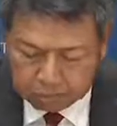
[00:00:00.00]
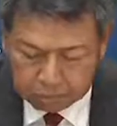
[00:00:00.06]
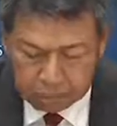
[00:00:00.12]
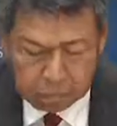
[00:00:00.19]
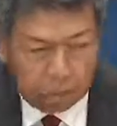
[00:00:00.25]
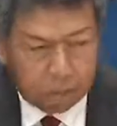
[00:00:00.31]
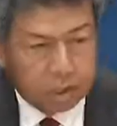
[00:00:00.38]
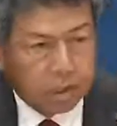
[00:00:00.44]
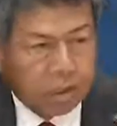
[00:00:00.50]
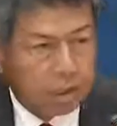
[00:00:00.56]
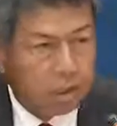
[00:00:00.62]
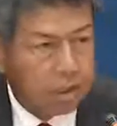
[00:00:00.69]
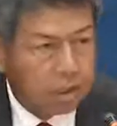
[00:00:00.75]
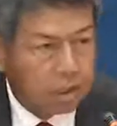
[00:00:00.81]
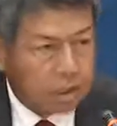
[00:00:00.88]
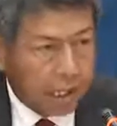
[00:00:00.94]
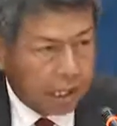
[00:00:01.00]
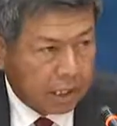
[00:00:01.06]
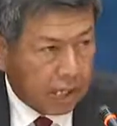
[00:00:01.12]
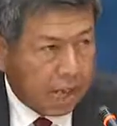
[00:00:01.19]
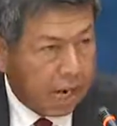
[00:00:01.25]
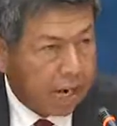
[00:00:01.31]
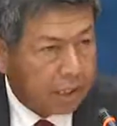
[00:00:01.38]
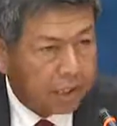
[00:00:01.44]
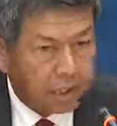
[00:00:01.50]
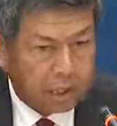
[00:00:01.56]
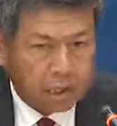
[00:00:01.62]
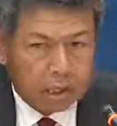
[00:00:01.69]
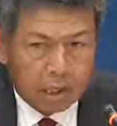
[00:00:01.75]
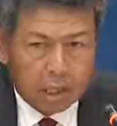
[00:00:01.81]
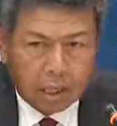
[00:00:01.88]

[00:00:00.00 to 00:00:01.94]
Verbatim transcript: to this CSIS,